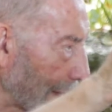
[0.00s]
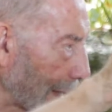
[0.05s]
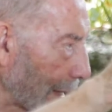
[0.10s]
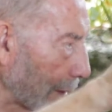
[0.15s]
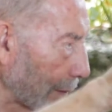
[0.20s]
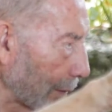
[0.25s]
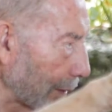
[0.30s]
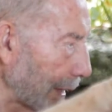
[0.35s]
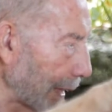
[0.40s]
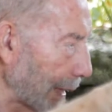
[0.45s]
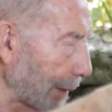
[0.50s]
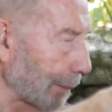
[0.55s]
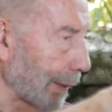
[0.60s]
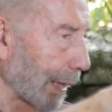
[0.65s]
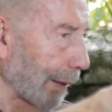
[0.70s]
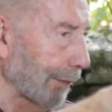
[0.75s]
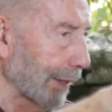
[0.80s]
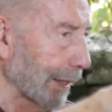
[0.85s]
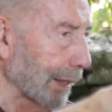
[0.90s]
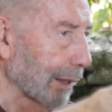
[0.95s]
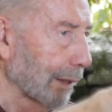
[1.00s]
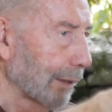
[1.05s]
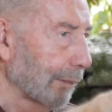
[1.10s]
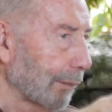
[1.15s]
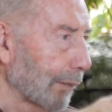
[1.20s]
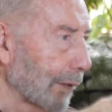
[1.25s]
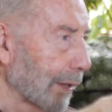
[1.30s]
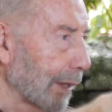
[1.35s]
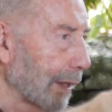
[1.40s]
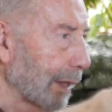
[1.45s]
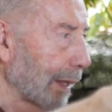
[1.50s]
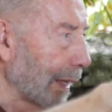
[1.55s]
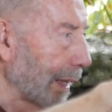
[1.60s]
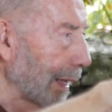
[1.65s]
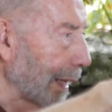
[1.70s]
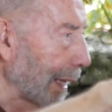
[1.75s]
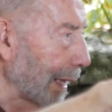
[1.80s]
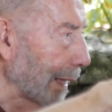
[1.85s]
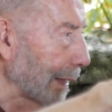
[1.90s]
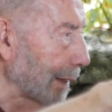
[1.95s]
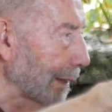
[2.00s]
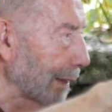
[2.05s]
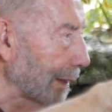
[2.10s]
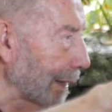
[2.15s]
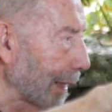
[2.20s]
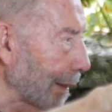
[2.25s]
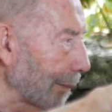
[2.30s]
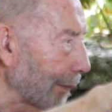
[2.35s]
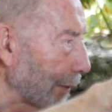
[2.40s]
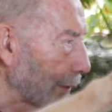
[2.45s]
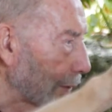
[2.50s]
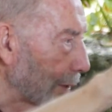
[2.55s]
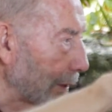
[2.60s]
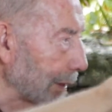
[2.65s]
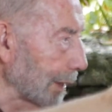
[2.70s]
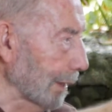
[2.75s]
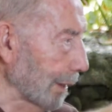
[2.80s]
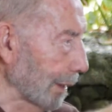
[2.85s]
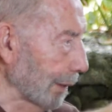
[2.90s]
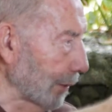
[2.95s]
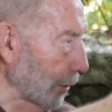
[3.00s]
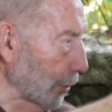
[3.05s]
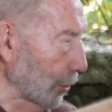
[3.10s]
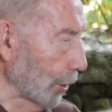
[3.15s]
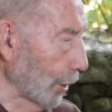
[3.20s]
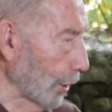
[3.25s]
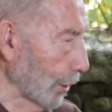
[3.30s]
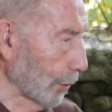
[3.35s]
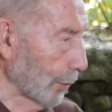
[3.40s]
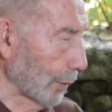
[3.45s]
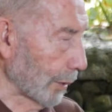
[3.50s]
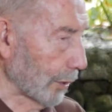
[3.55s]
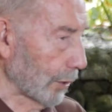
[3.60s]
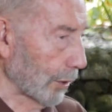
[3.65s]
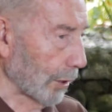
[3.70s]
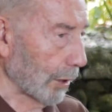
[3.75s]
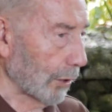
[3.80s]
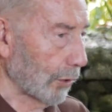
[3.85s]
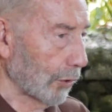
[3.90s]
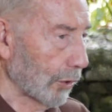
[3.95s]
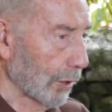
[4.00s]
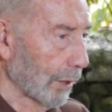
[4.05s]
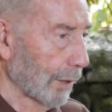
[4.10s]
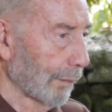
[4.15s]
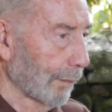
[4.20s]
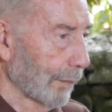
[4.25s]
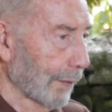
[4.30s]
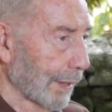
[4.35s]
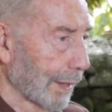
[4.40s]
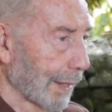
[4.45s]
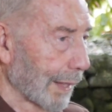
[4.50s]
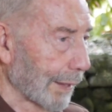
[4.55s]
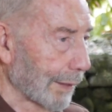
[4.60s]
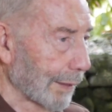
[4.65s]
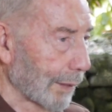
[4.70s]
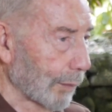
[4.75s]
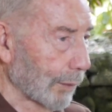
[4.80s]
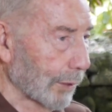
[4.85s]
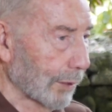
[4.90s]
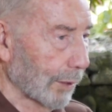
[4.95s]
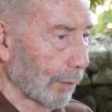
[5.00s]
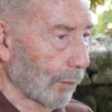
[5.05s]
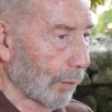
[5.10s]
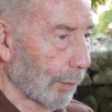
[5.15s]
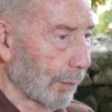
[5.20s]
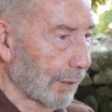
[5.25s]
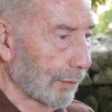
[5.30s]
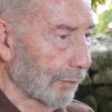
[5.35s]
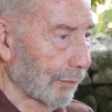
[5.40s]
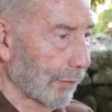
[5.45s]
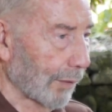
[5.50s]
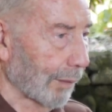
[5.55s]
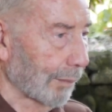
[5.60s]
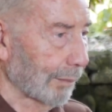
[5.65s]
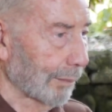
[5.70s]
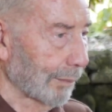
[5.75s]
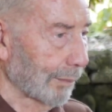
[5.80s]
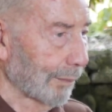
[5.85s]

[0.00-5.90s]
holiday having, and the church, and there was a woman from